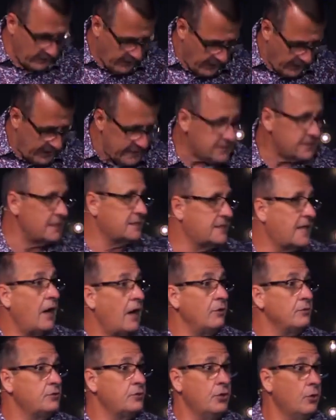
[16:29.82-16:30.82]
He's going to tell
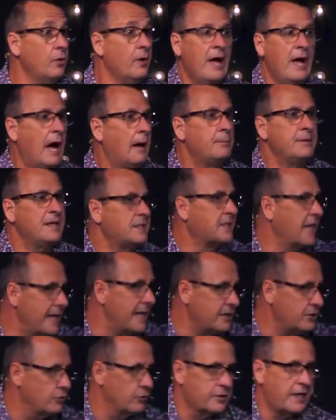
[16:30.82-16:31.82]
you, I'm going to take
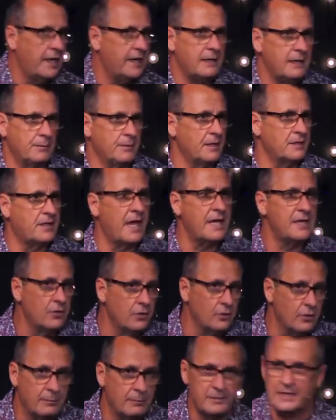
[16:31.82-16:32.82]
your kid. I'm going to take your,
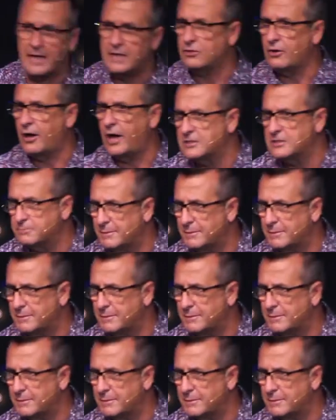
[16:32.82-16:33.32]
I'm going to take your husband.